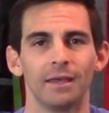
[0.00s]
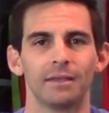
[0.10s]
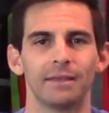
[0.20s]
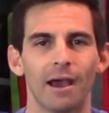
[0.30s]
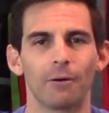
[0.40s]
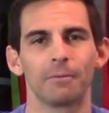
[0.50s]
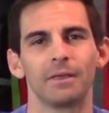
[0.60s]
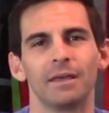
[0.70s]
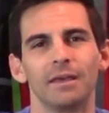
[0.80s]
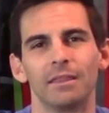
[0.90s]
Now,
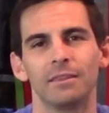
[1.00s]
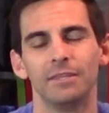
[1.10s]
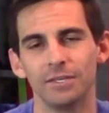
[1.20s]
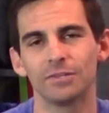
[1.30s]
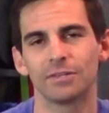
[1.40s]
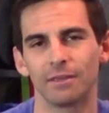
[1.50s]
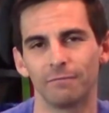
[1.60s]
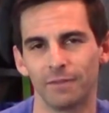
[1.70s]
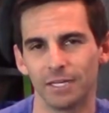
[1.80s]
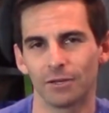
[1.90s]
these
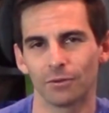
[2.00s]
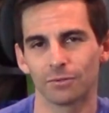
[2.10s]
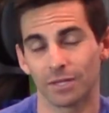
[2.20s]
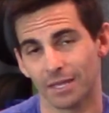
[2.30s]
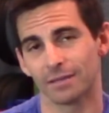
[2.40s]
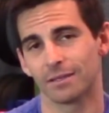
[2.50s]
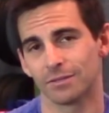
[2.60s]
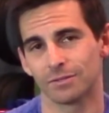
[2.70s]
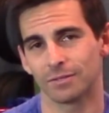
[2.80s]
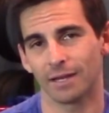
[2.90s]
videos, again,
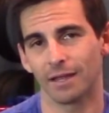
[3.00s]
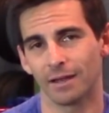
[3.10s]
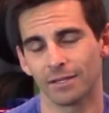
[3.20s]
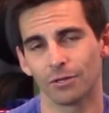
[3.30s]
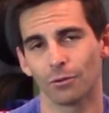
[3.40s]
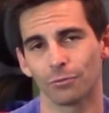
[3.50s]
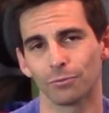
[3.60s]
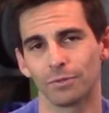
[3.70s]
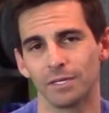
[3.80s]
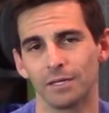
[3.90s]
because I, I, didn't go
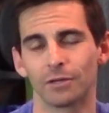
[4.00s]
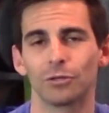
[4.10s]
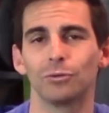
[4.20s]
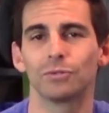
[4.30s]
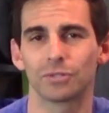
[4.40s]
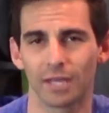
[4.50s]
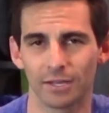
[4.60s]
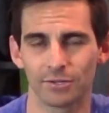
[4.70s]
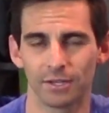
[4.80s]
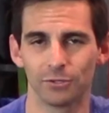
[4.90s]
through the acute
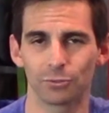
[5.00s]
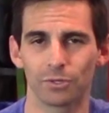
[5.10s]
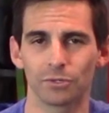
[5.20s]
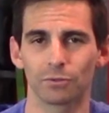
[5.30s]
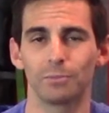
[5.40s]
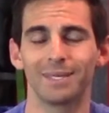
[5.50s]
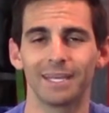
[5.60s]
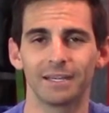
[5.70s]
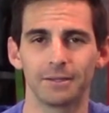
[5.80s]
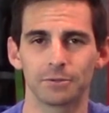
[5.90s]
stage injuries or the
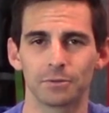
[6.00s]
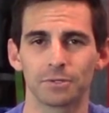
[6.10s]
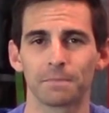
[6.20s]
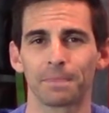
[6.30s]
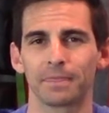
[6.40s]
beginning injuries,